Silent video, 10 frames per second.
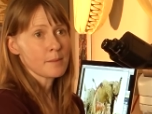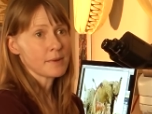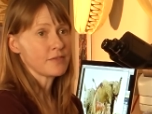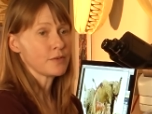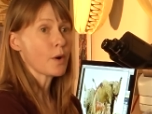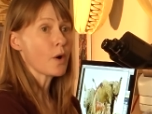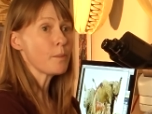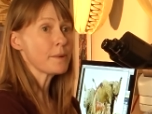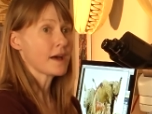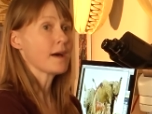But if you
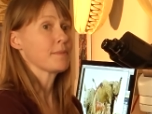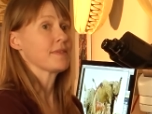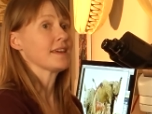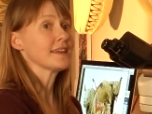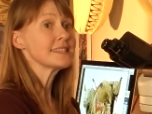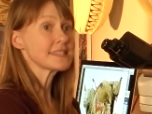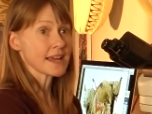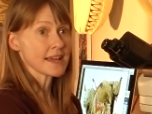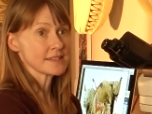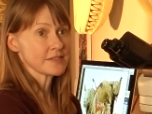open up the
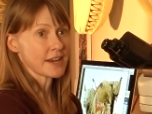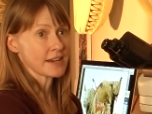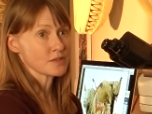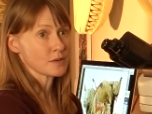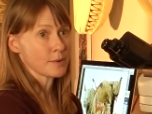insides of dinosaur